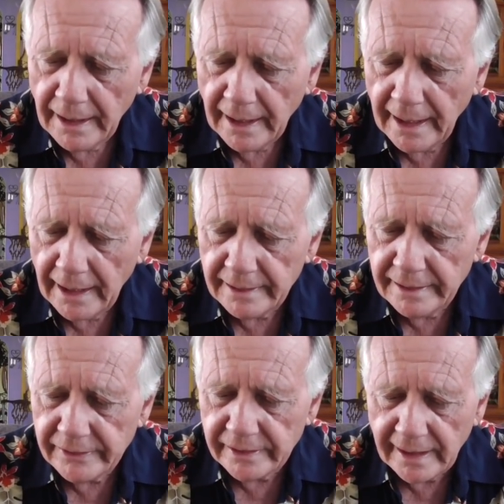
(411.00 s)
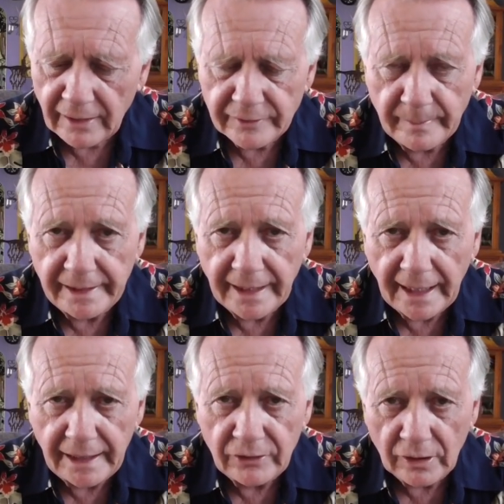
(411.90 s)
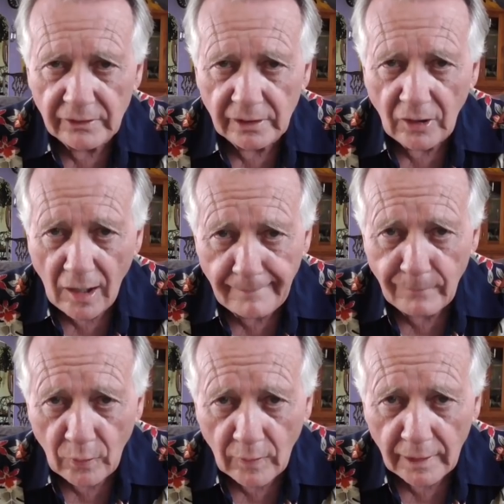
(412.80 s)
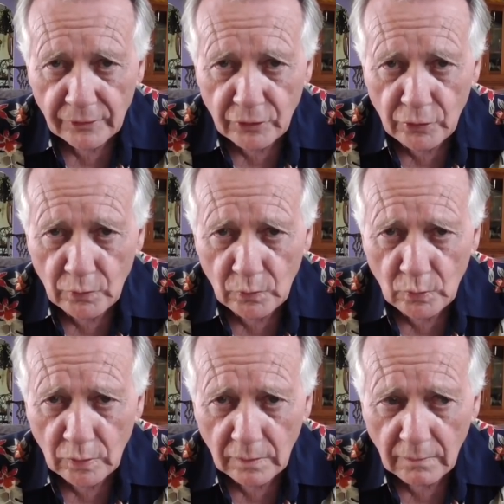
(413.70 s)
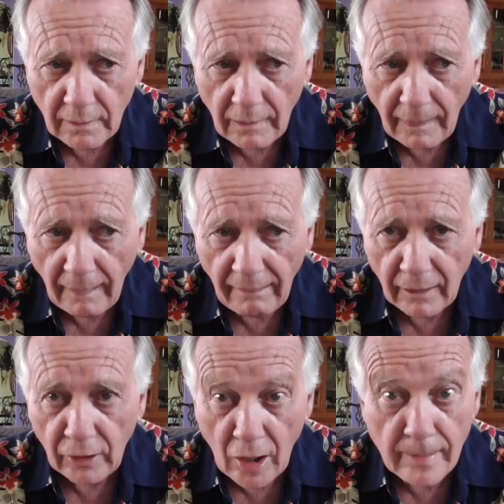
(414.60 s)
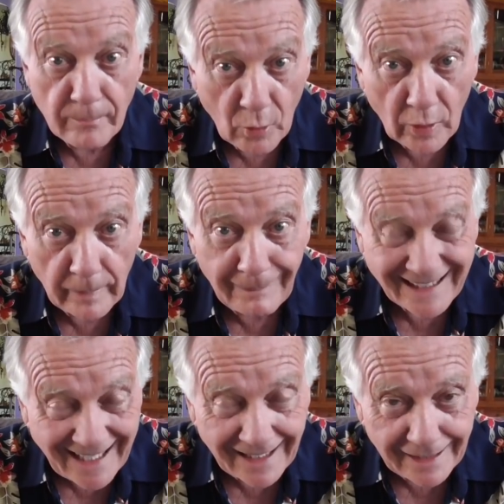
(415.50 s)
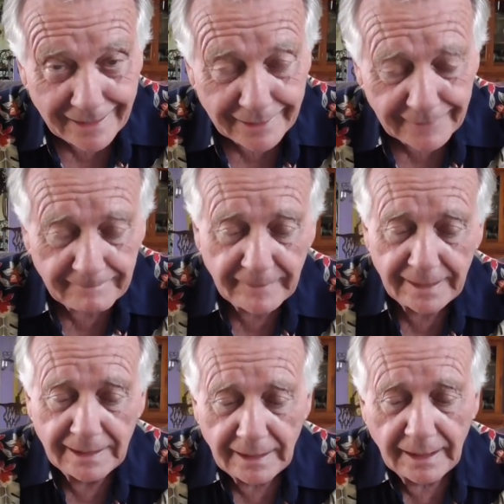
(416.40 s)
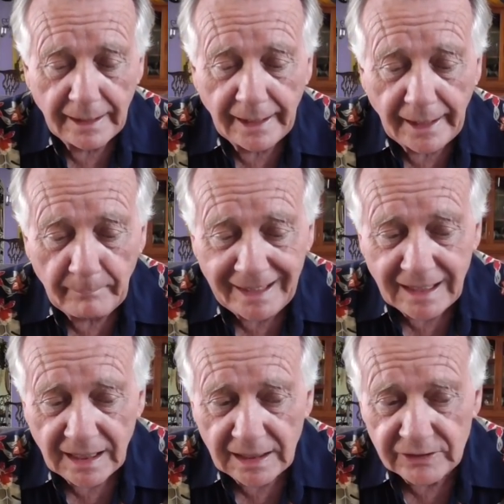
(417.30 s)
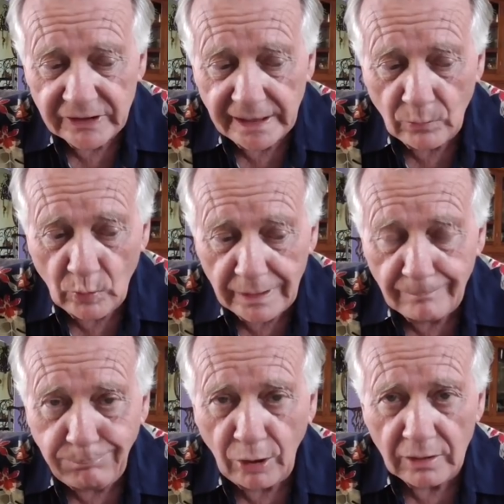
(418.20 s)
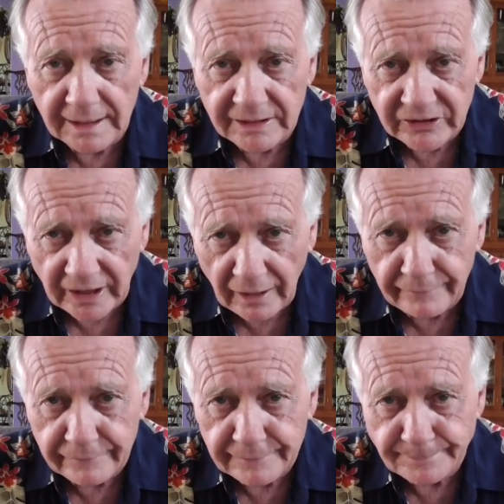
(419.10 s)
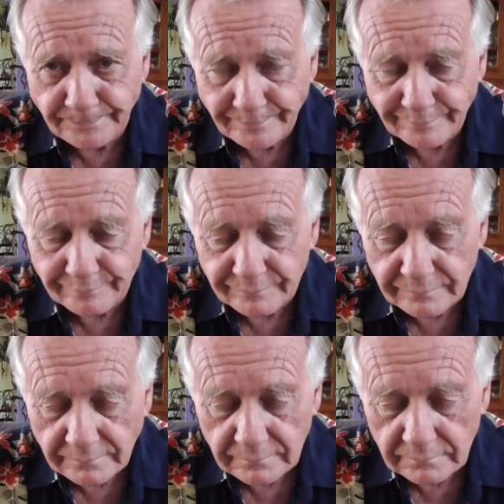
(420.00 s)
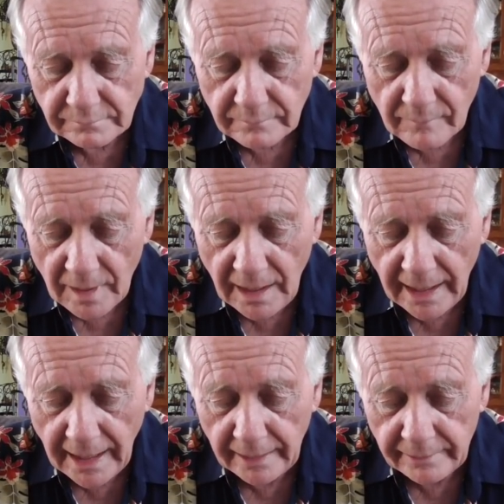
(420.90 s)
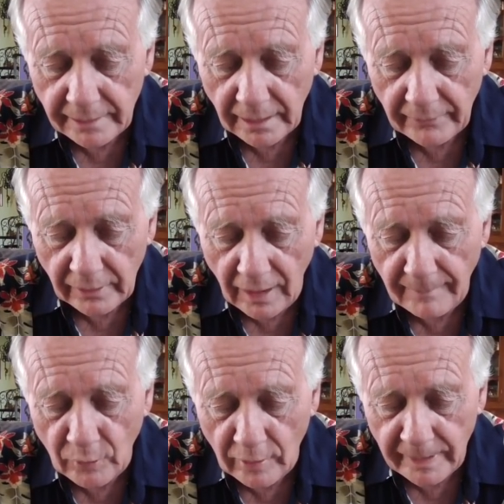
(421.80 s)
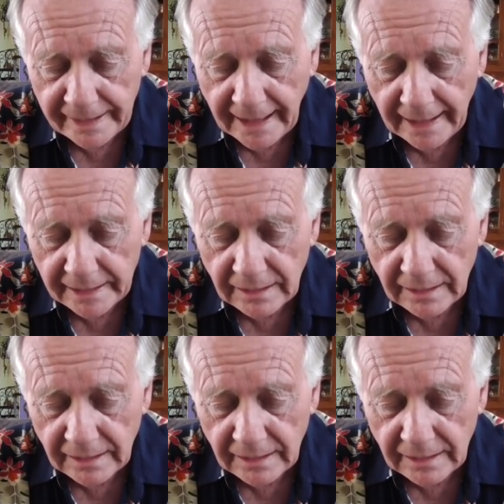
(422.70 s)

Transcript: and he tells me that he took the lawnmower to the lawnmower mechanic because it wouldn't pull itself. And the lawnmower mechanic